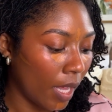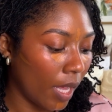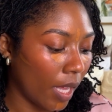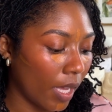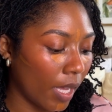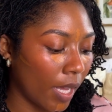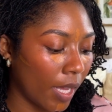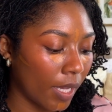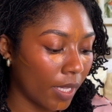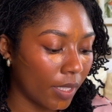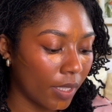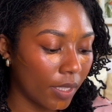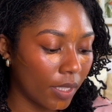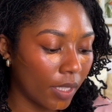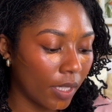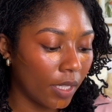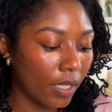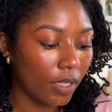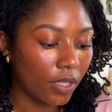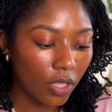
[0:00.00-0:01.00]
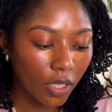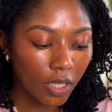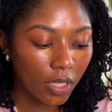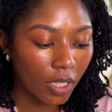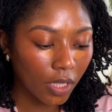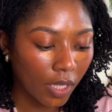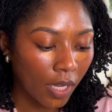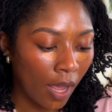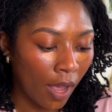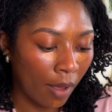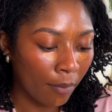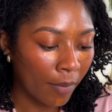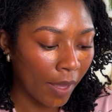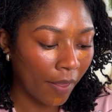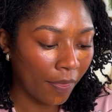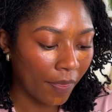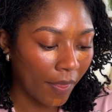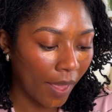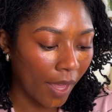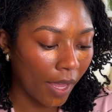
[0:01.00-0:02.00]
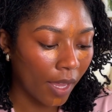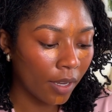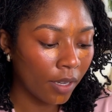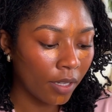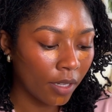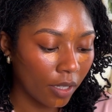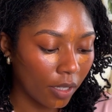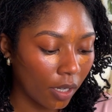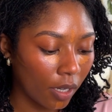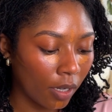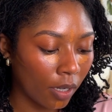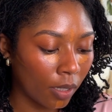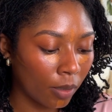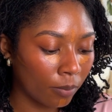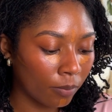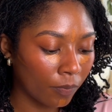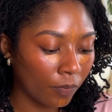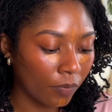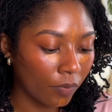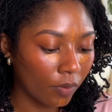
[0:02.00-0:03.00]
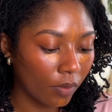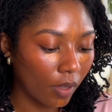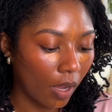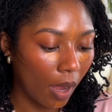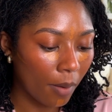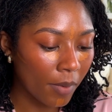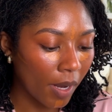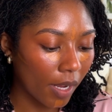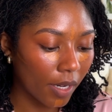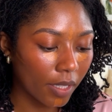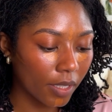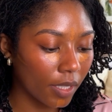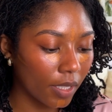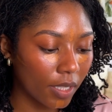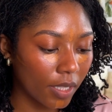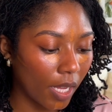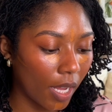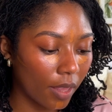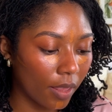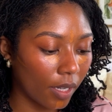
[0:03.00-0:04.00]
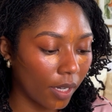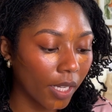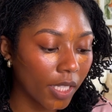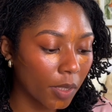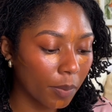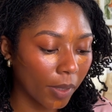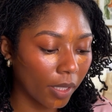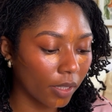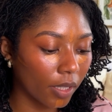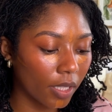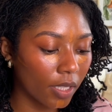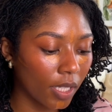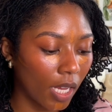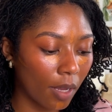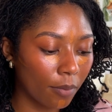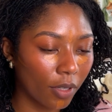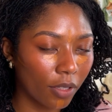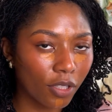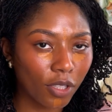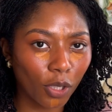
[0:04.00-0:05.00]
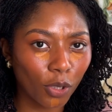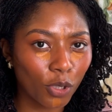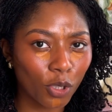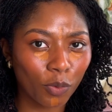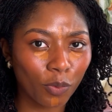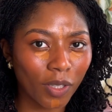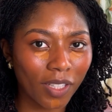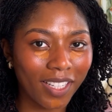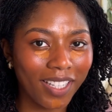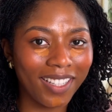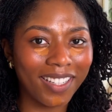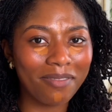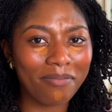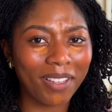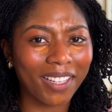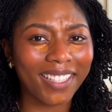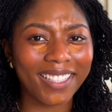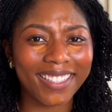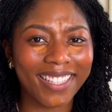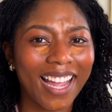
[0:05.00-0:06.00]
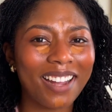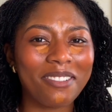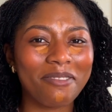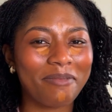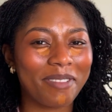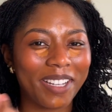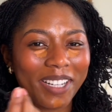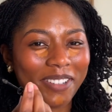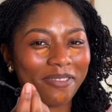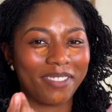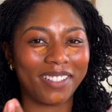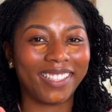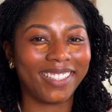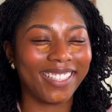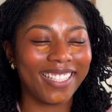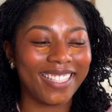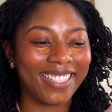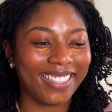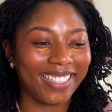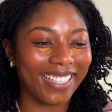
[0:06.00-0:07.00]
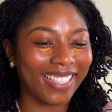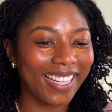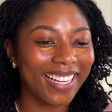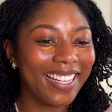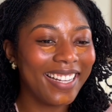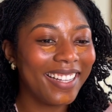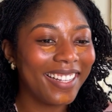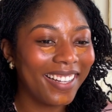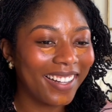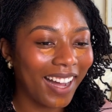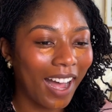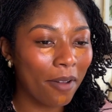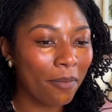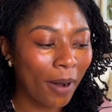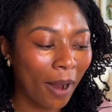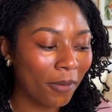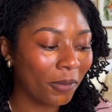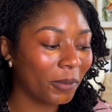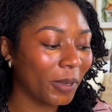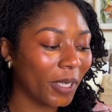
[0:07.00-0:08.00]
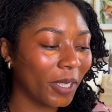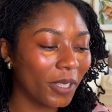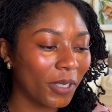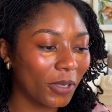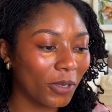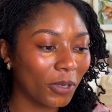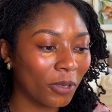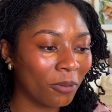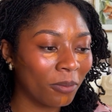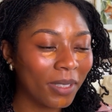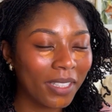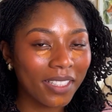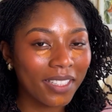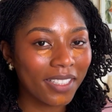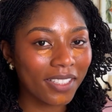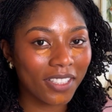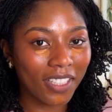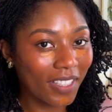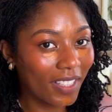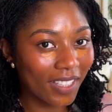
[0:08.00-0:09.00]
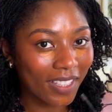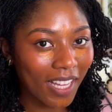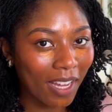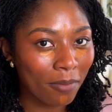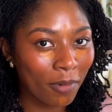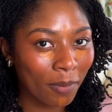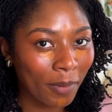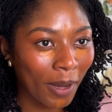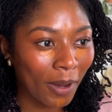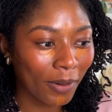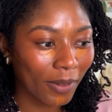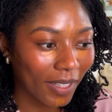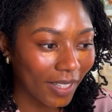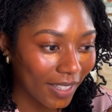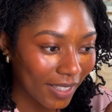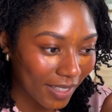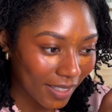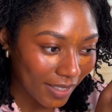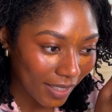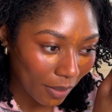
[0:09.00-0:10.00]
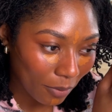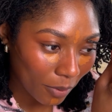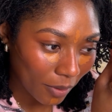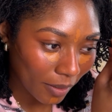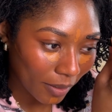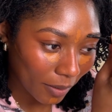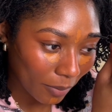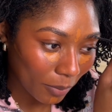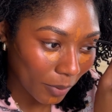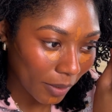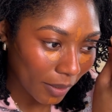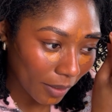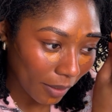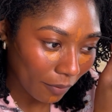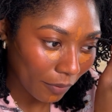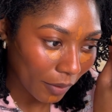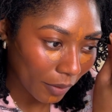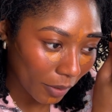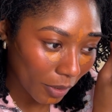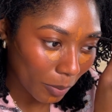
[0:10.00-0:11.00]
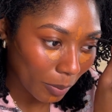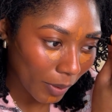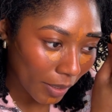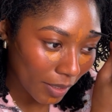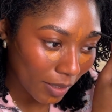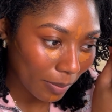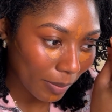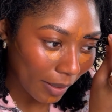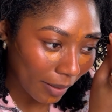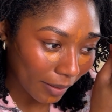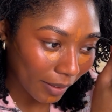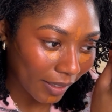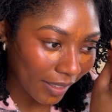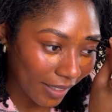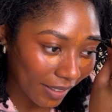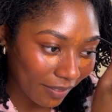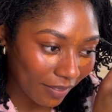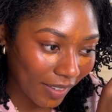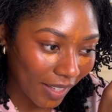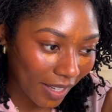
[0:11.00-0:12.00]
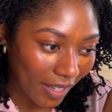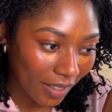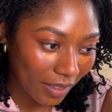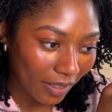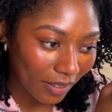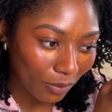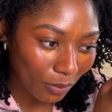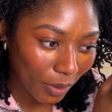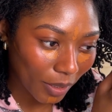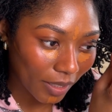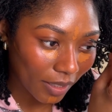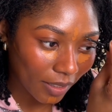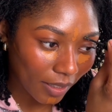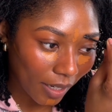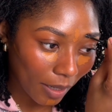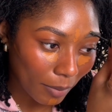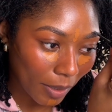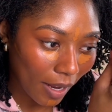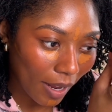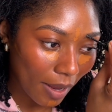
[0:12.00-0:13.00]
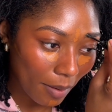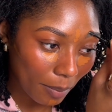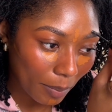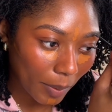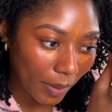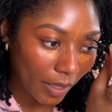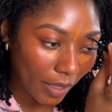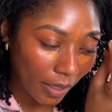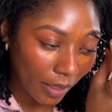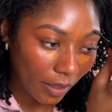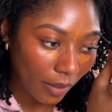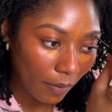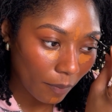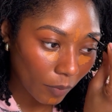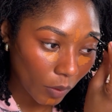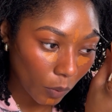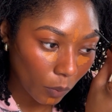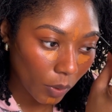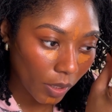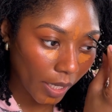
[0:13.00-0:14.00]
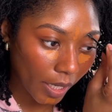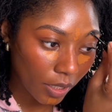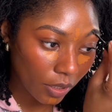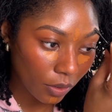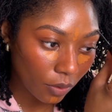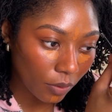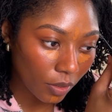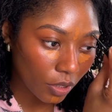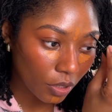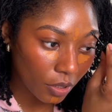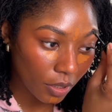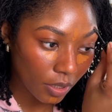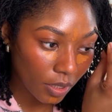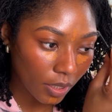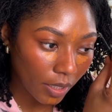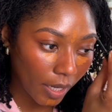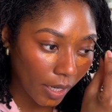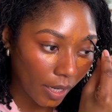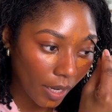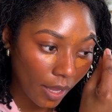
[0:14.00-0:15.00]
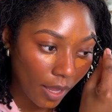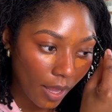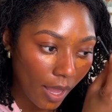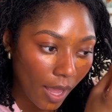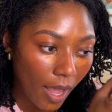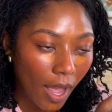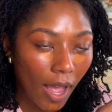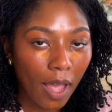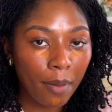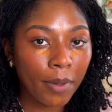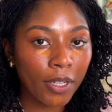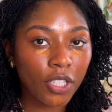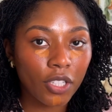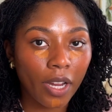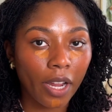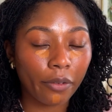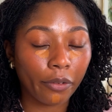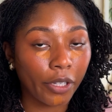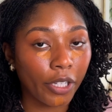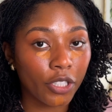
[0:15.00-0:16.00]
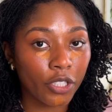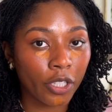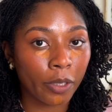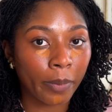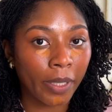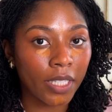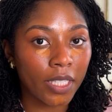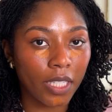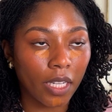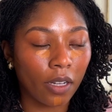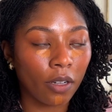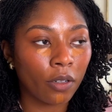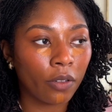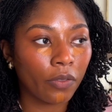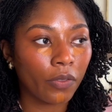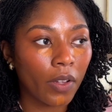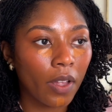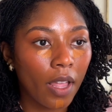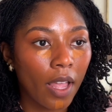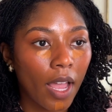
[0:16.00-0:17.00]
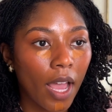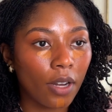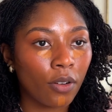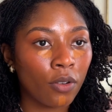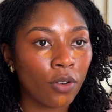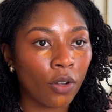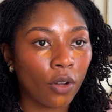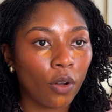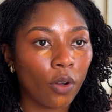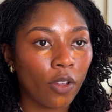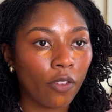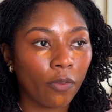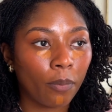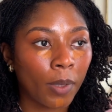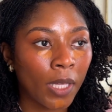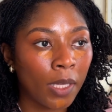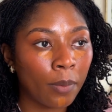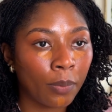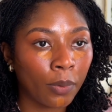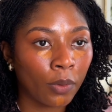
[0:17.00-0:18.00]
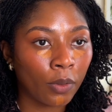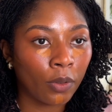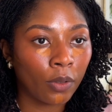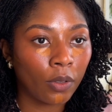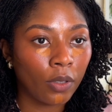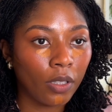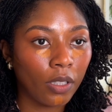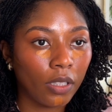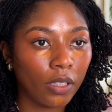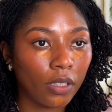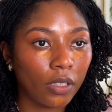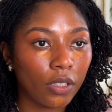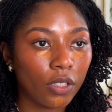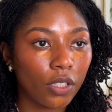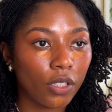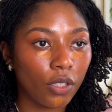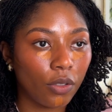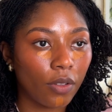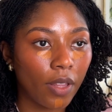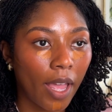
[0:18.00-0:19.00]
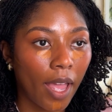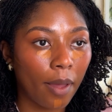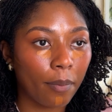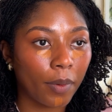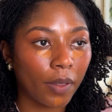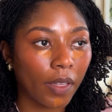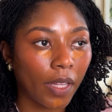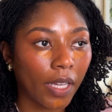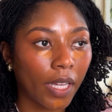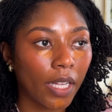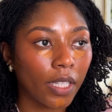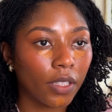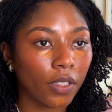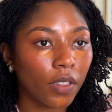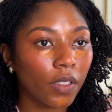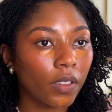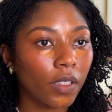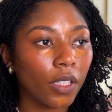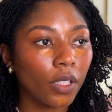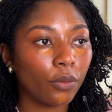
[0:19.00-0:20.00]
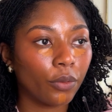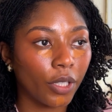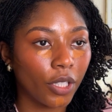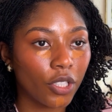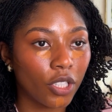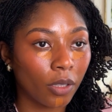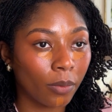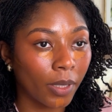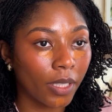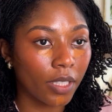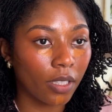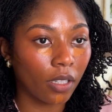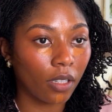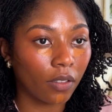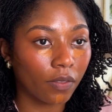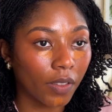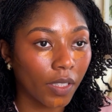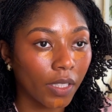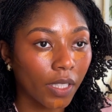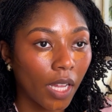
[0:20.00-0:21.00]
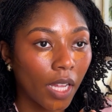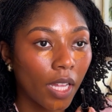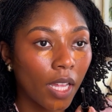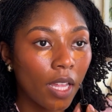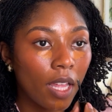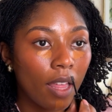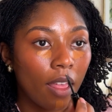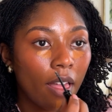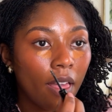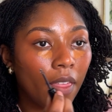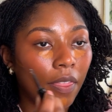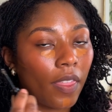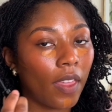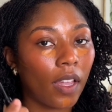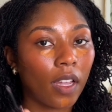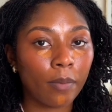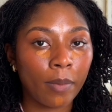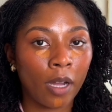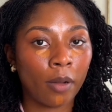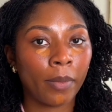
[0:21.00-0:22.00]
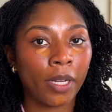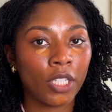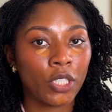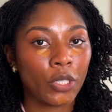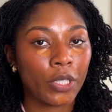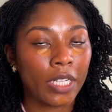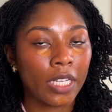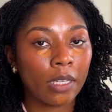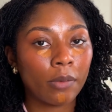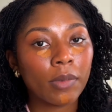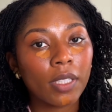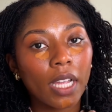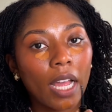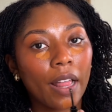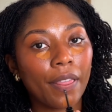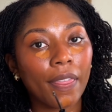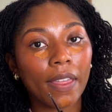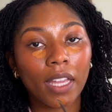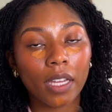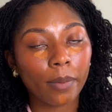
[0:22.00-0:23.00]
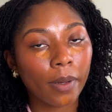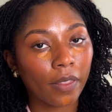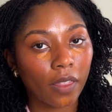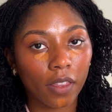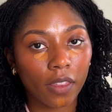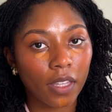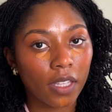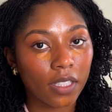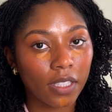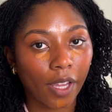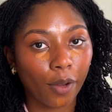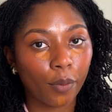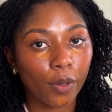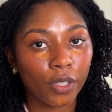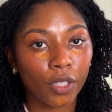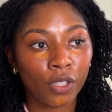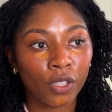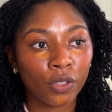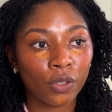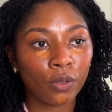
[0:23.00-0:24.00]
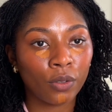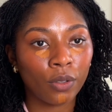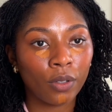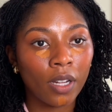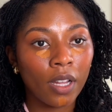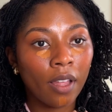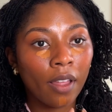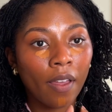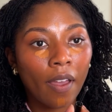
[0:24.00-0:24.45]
And just to combat that, I'm not gonna say that I spend less time on social media because that would be unrealistic. I probably consume just the same amount as I would when I'm feeling depressed about it than when I'm not. But what I do is just like, I make sure I reassure myself. I don't know if people do that, but like I literally reassure myself and I think about my dreams. I think about the things I want to do.